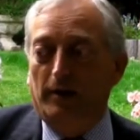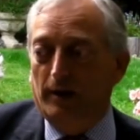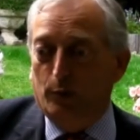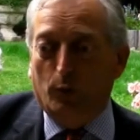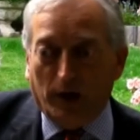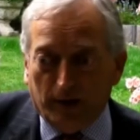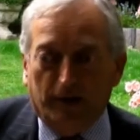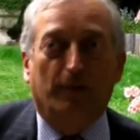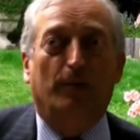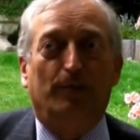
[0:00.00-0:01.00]
and why
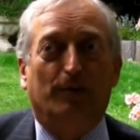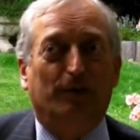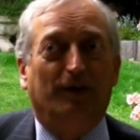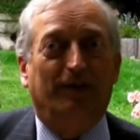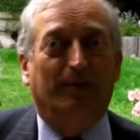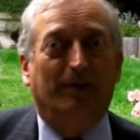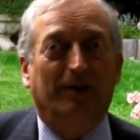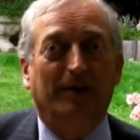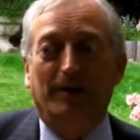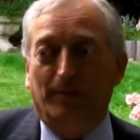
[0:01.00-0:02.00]
they were broadly similar,